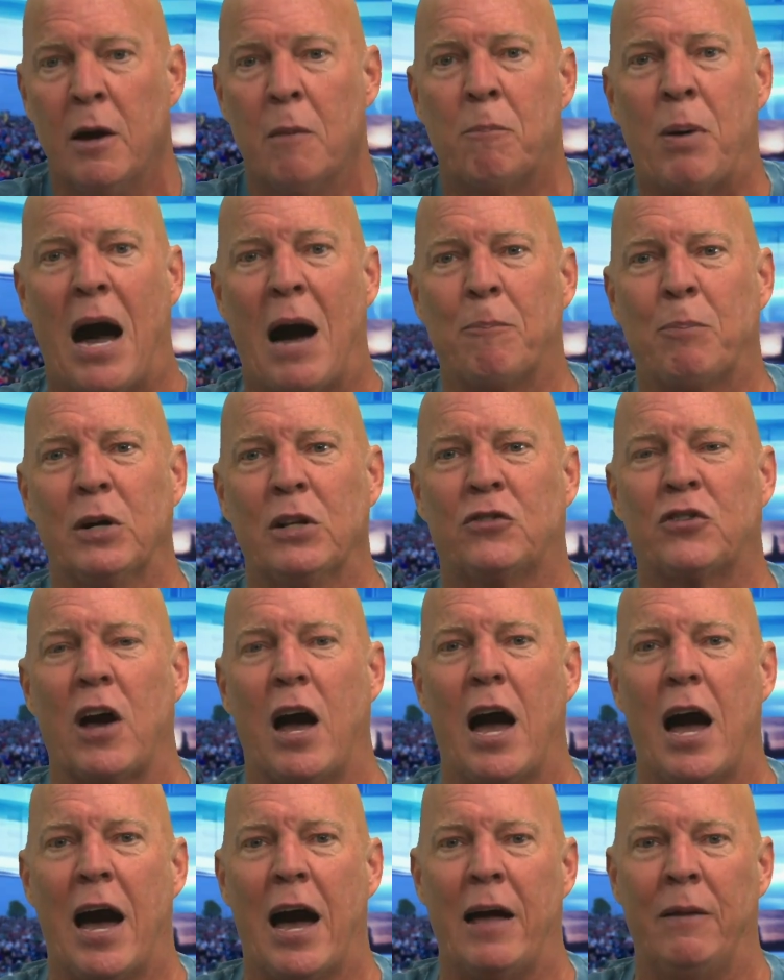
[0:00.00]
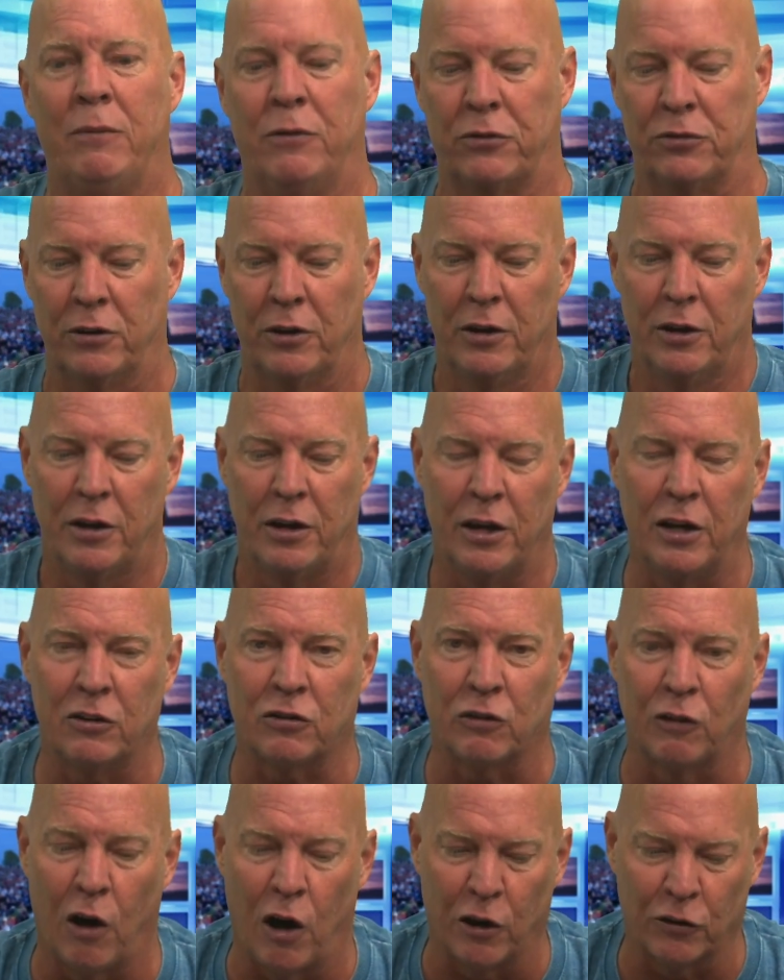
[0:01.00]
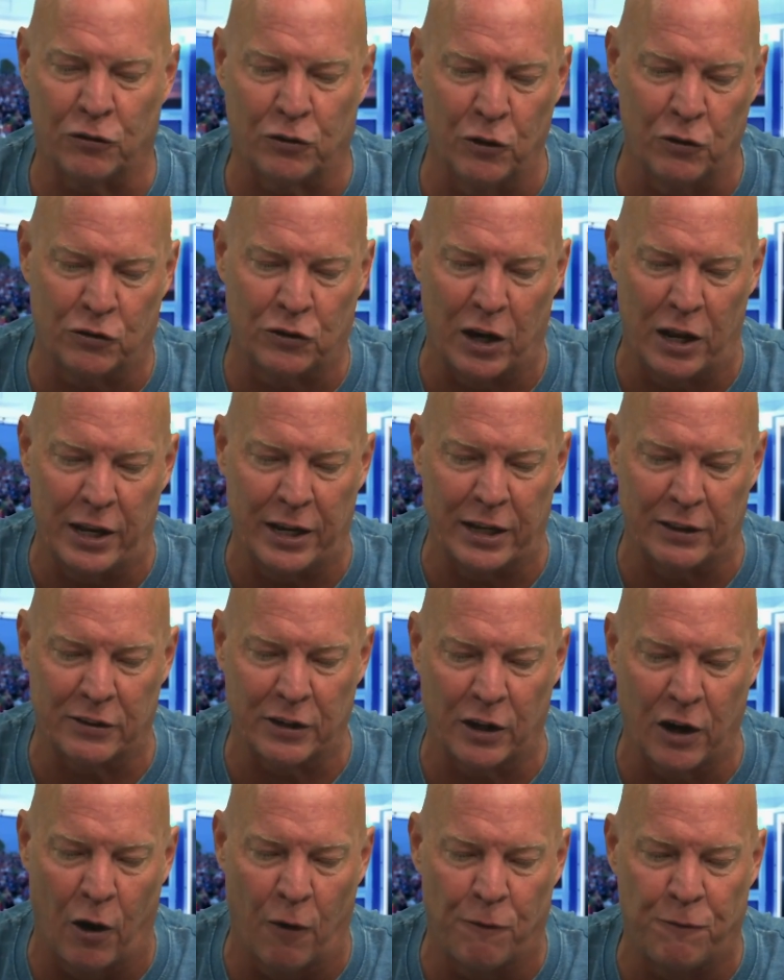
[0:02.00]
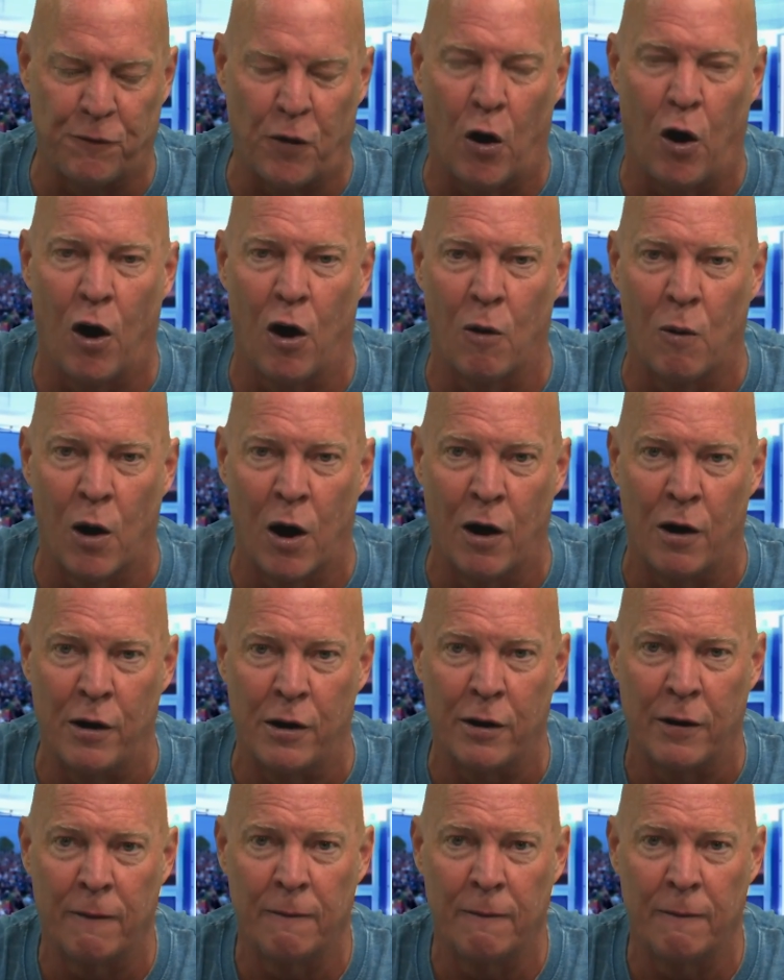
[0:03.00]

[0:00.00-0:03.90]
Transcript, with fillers: Papa John's, his lawsuit's going to get to go forward.